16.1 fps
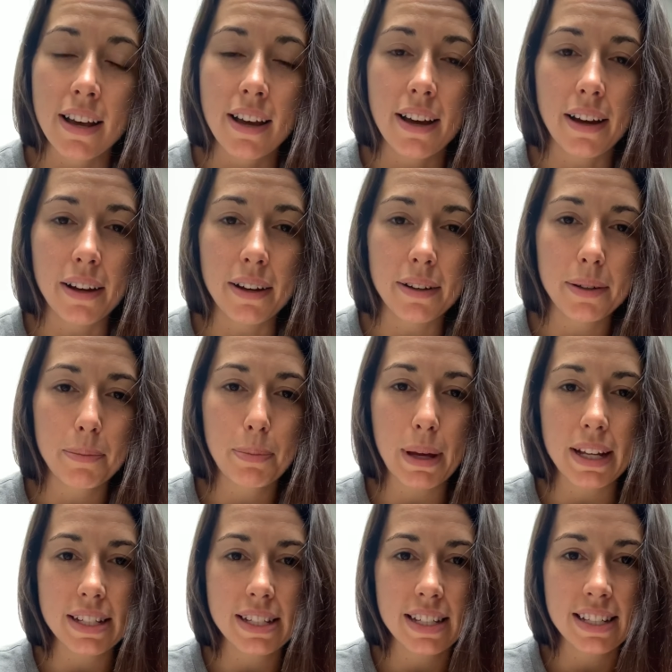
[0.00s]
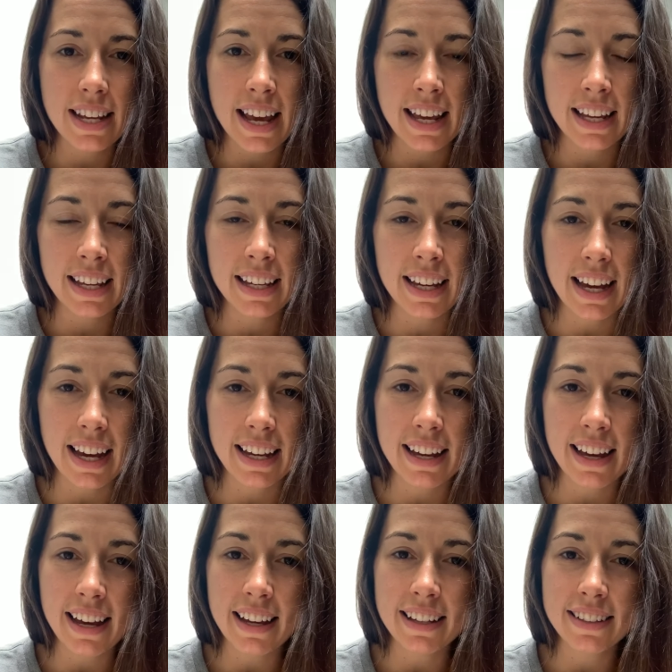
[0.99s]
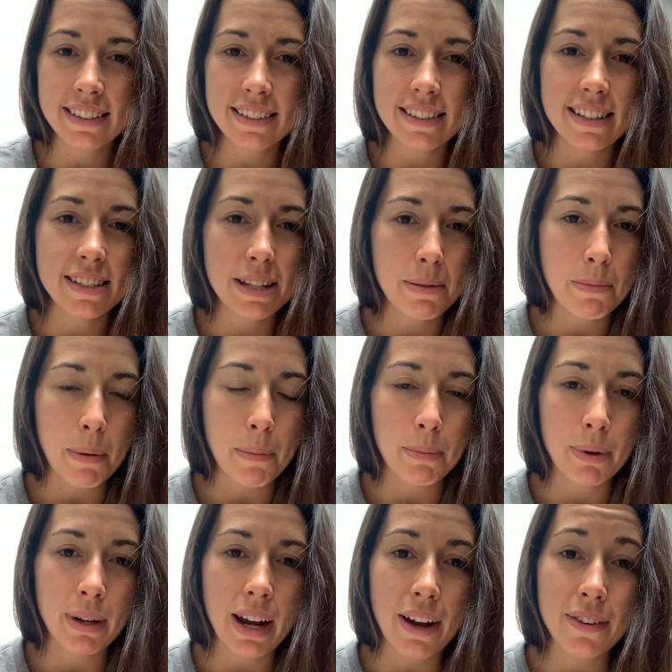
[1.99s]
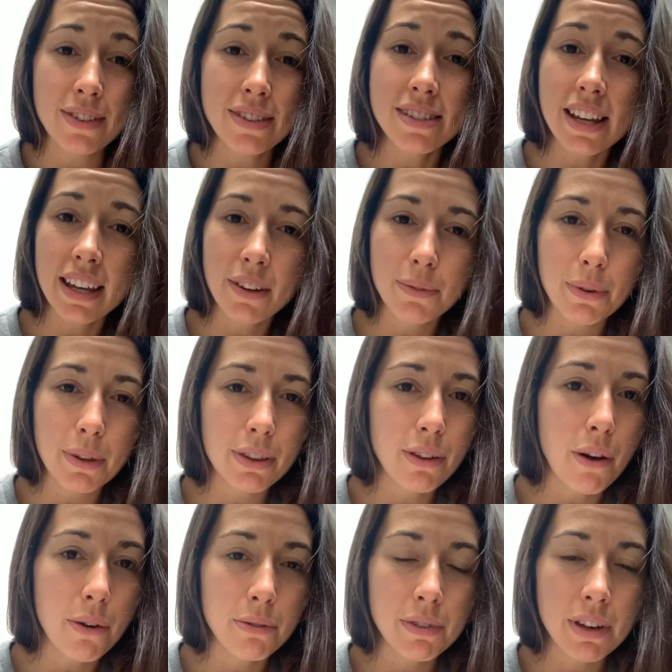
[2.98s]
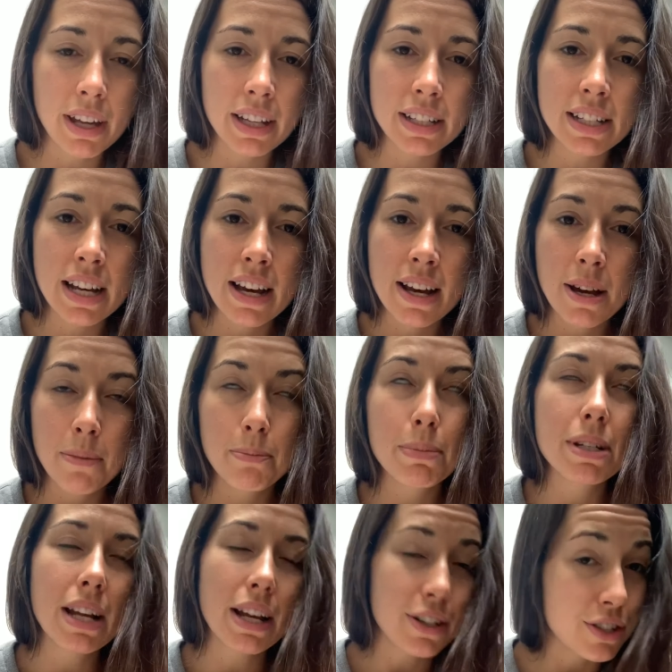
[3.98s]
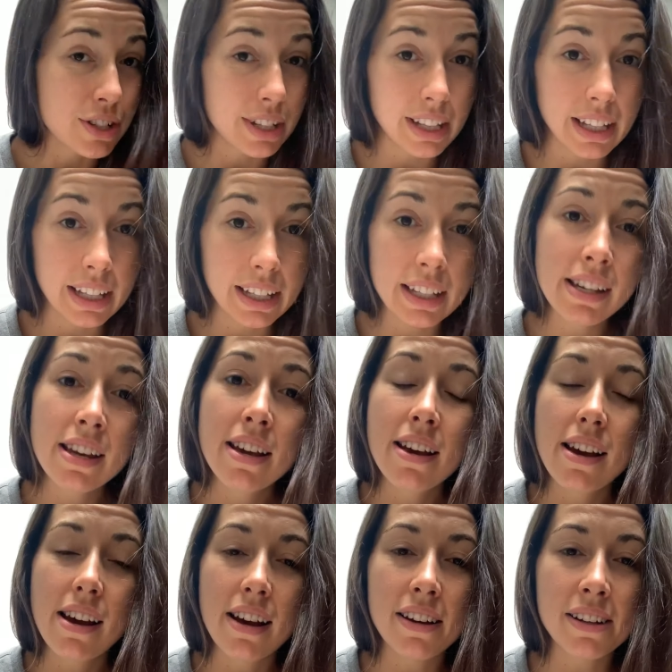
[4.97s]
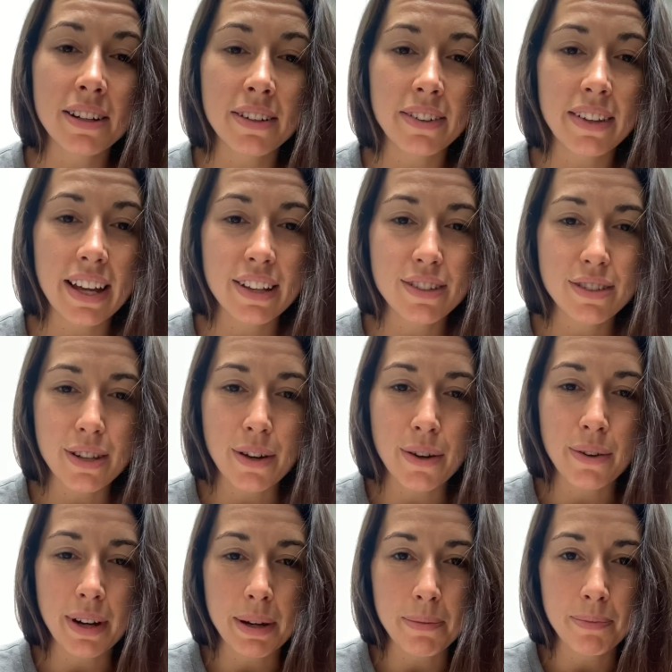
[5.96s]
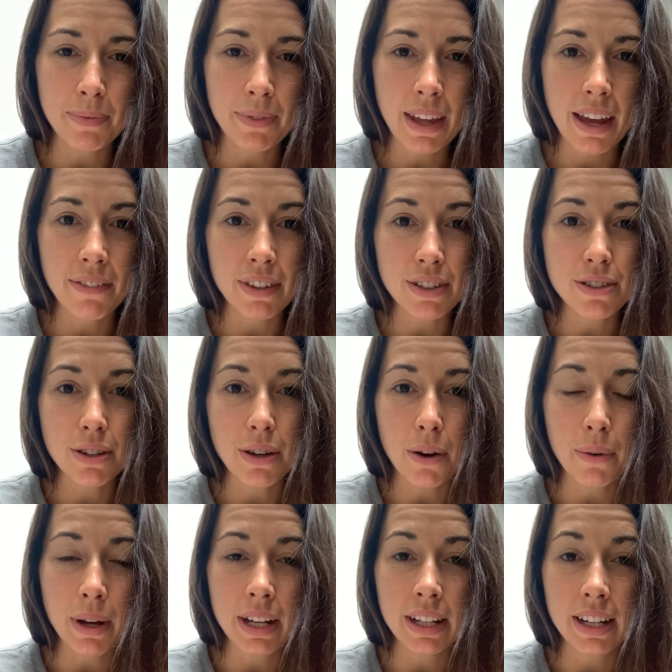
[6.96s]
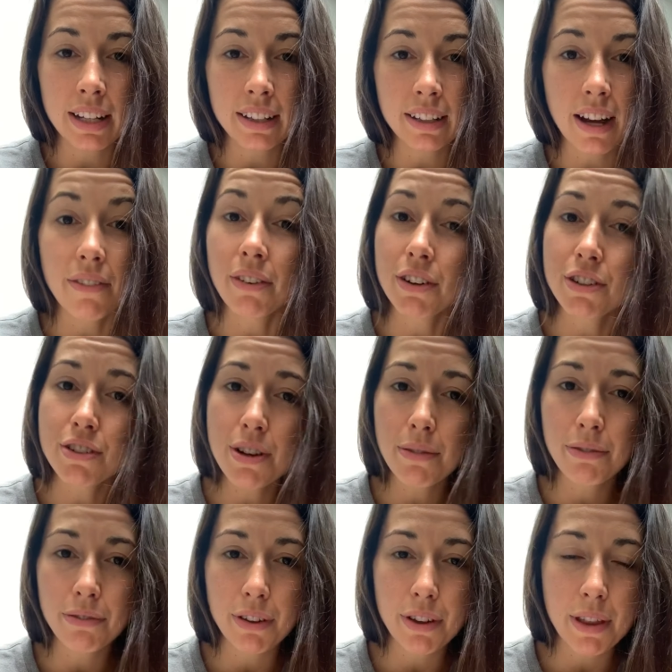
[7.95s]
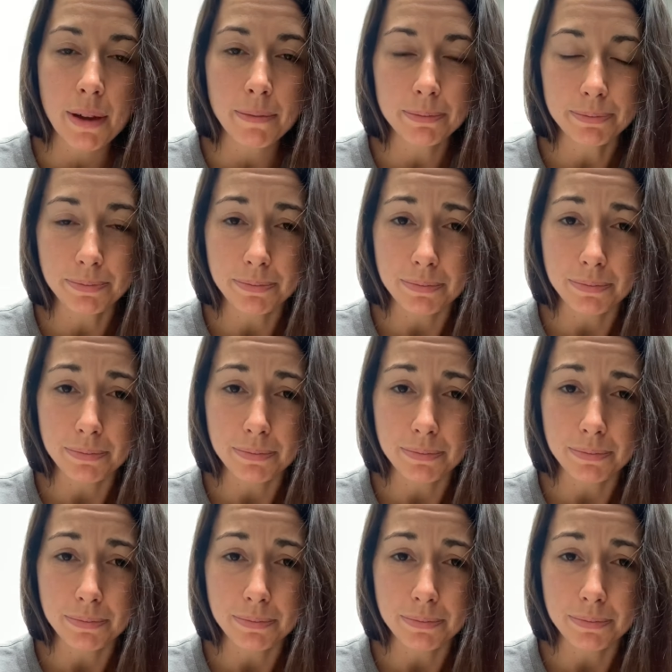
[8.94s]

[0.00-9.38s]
But today I had a team member out sick with COVID, potentially, and so I'm having to go in and cover shift for them